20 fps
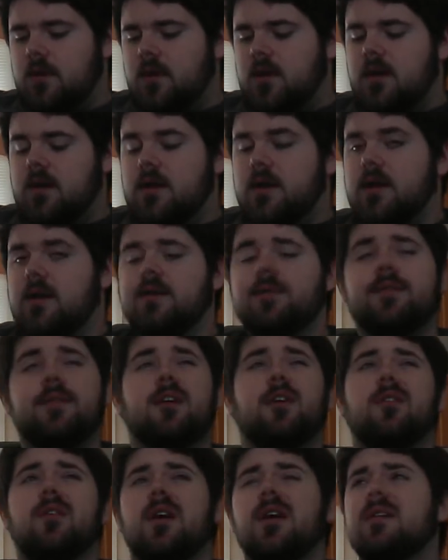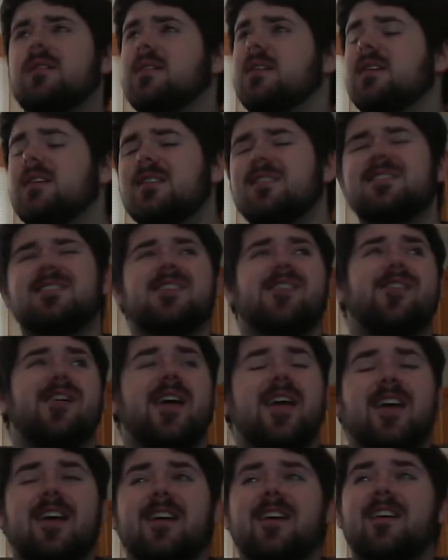and you know what? It's
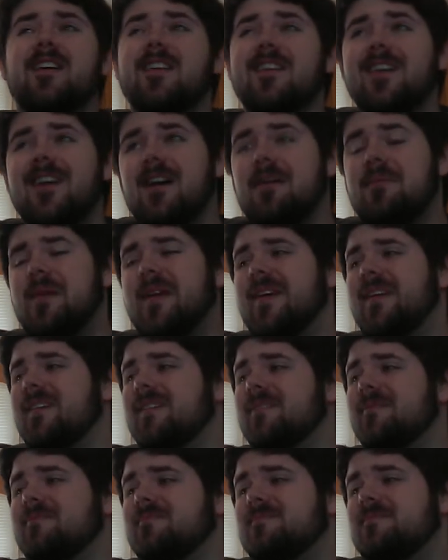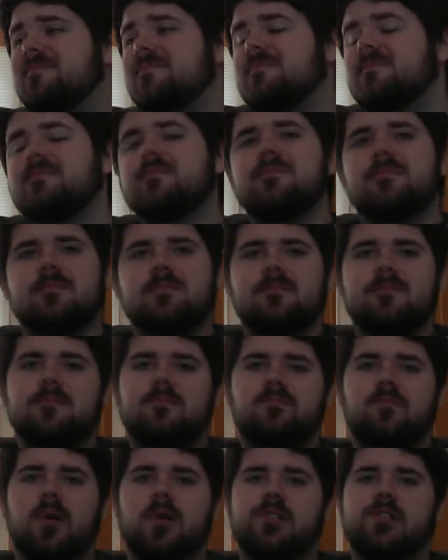okay. I mean,
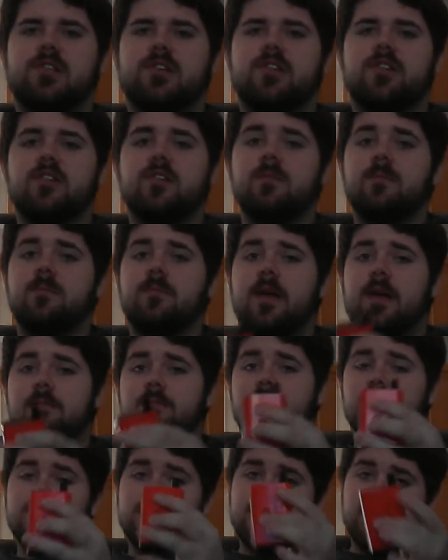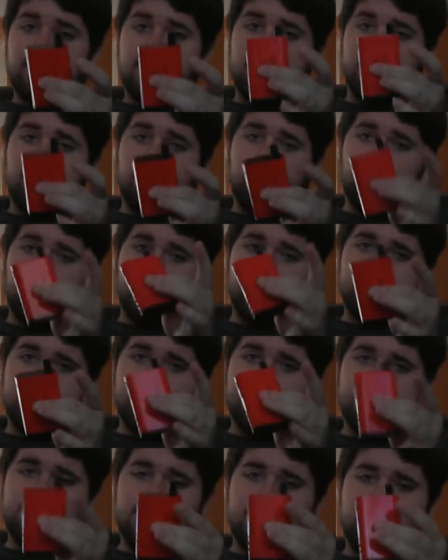most of your new vapors that are gonna want
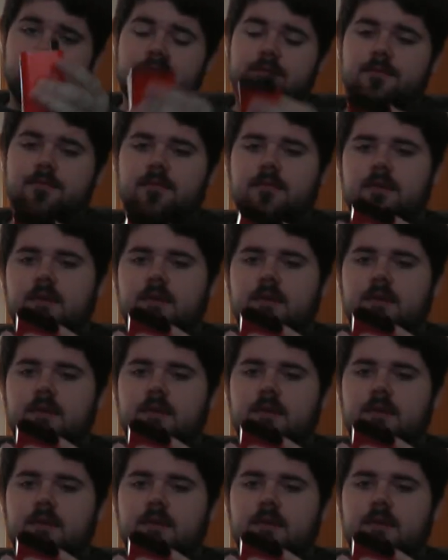this here,